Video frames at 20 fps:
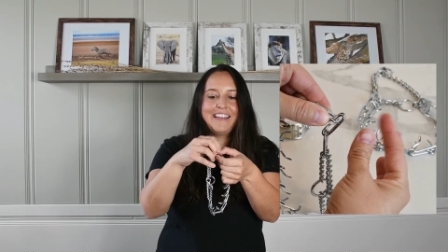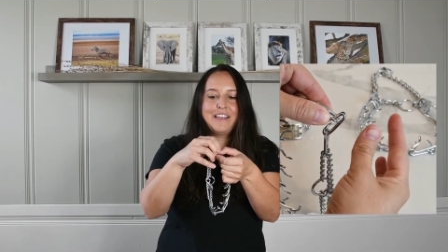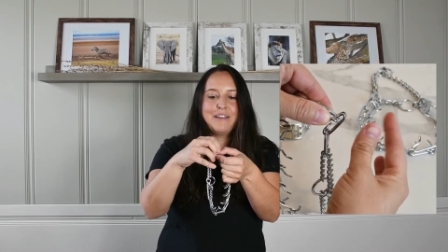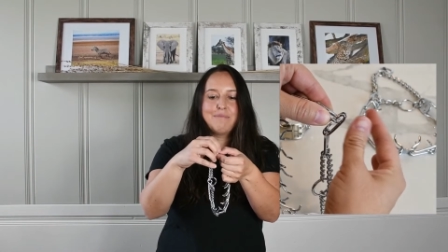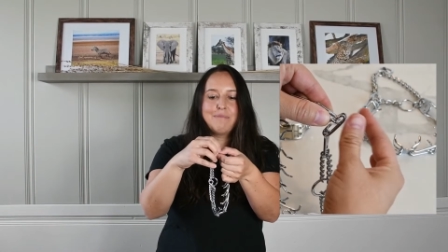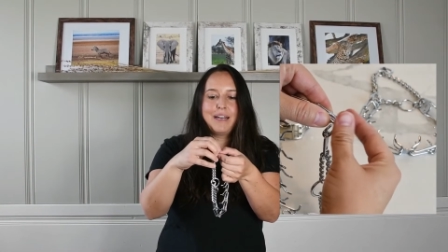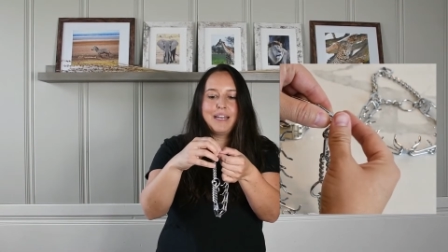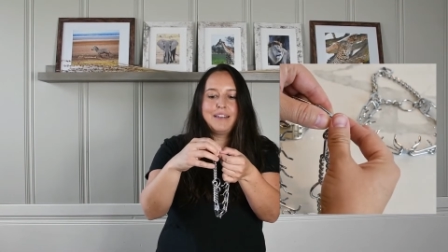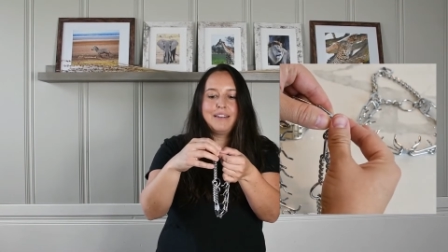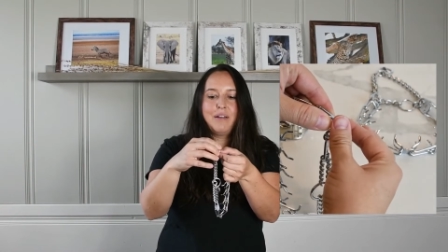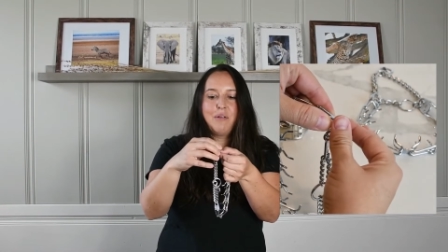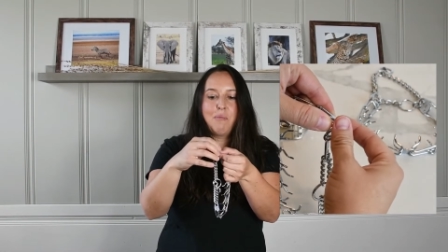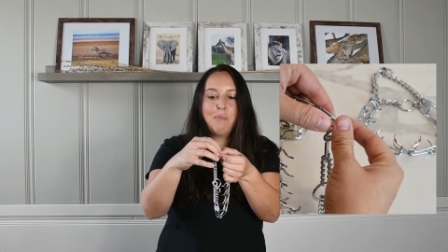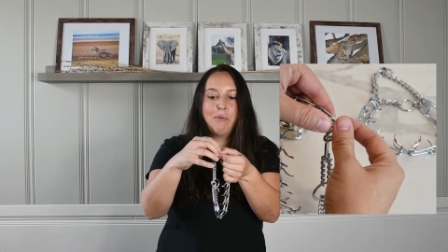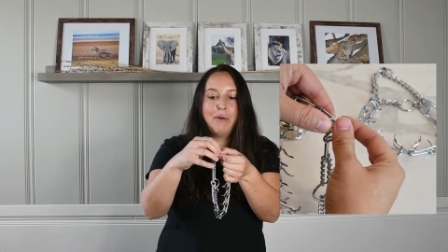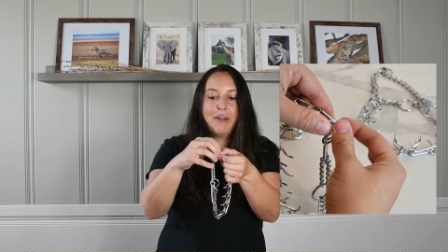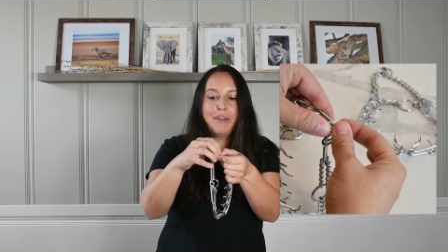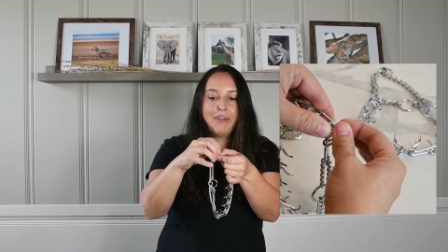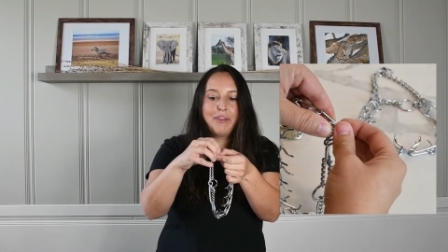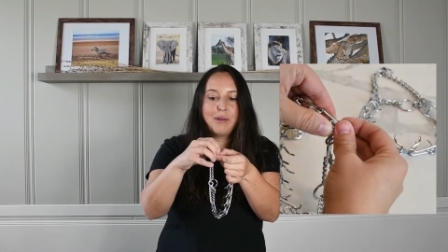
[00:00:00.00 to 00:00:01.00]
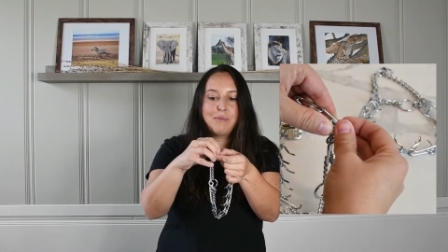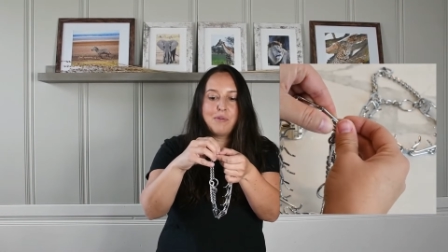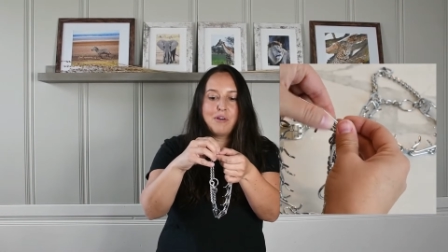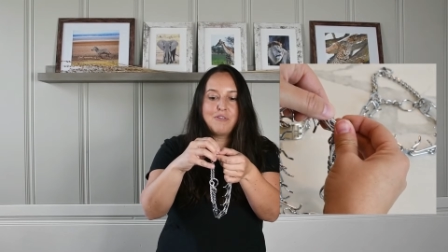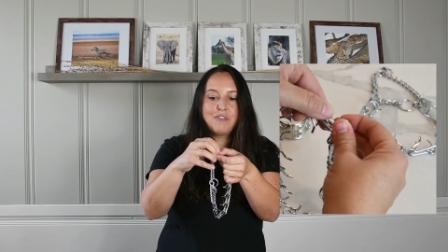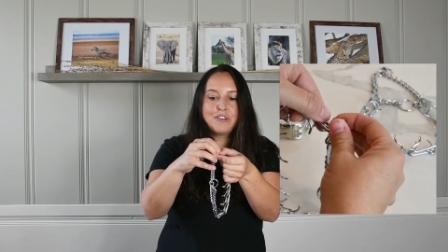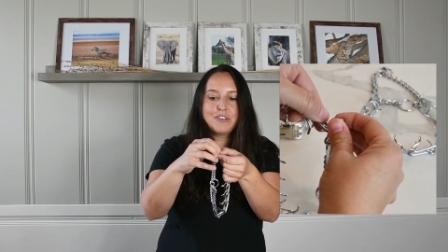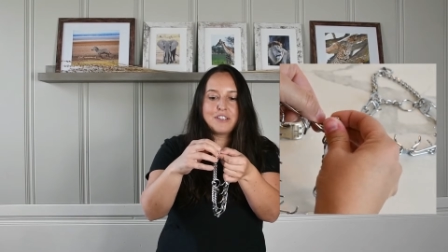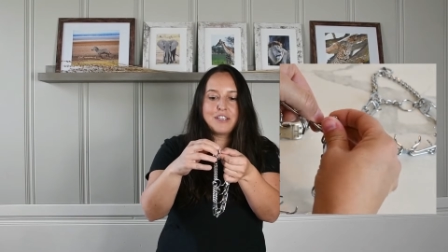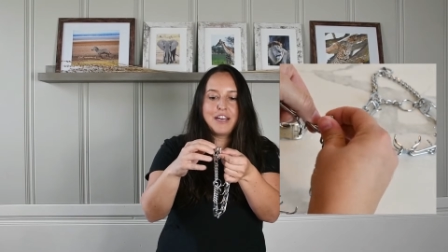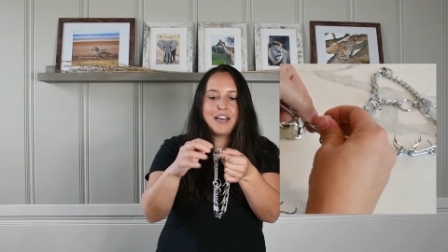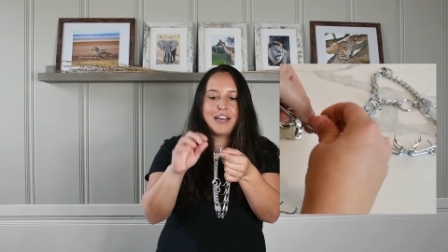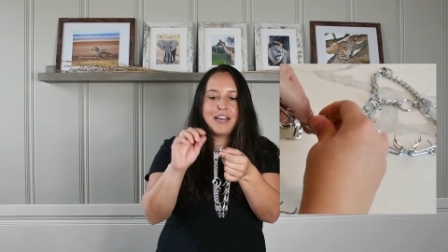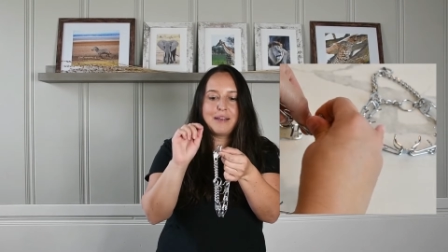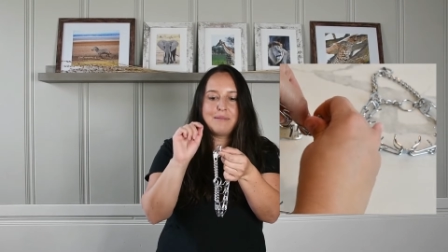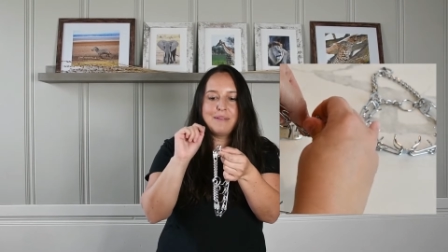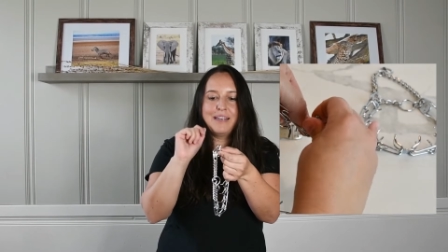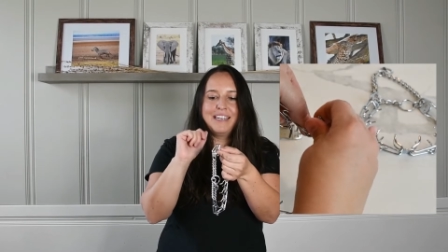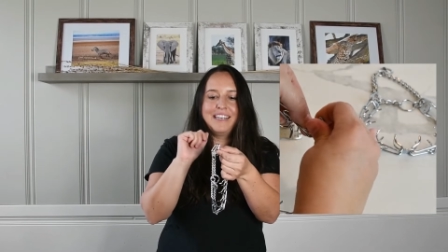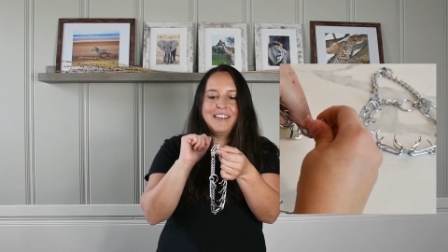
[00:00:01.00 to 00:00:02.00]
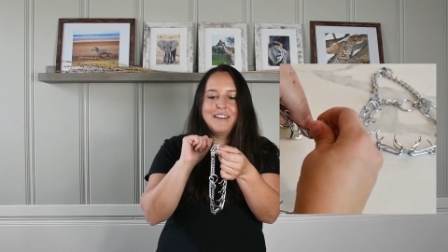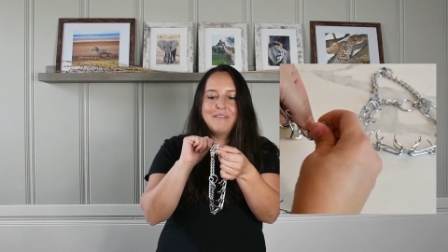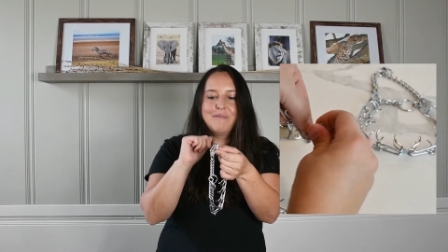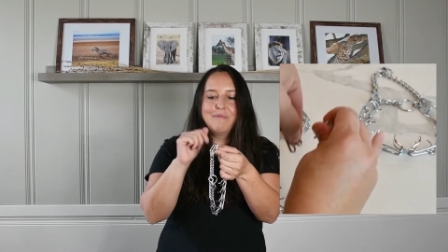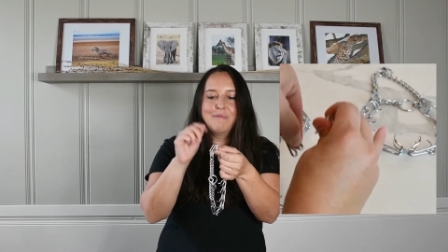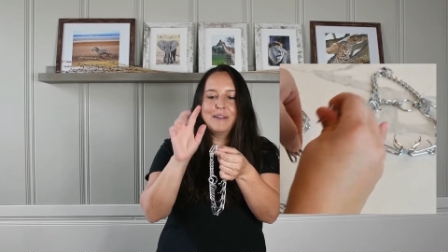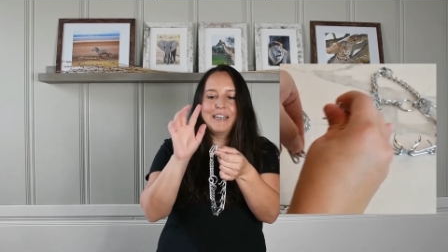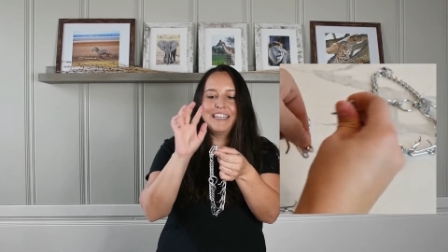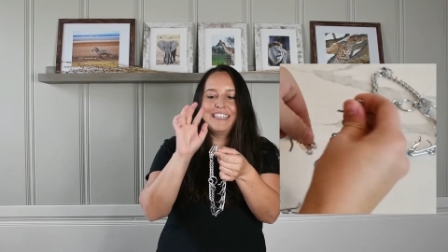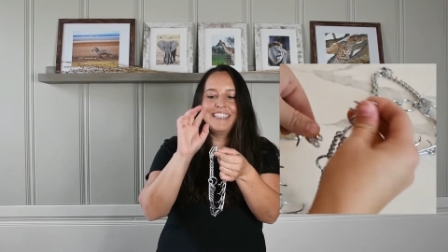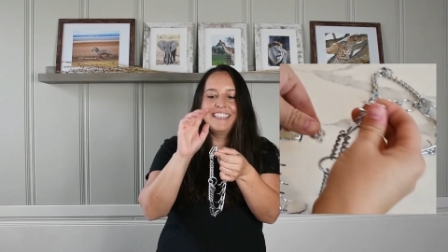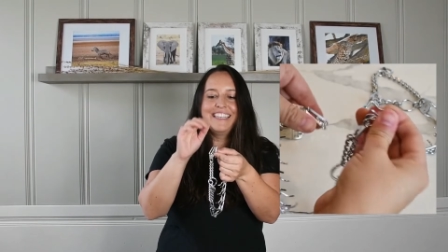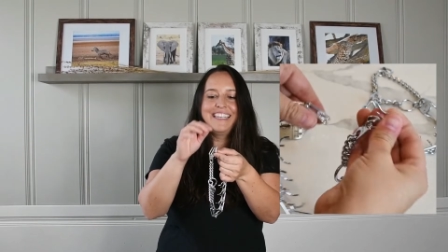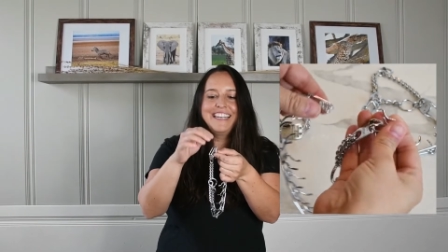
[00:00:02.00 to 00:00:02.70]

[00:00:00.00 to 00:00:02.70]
You might bend them over time, but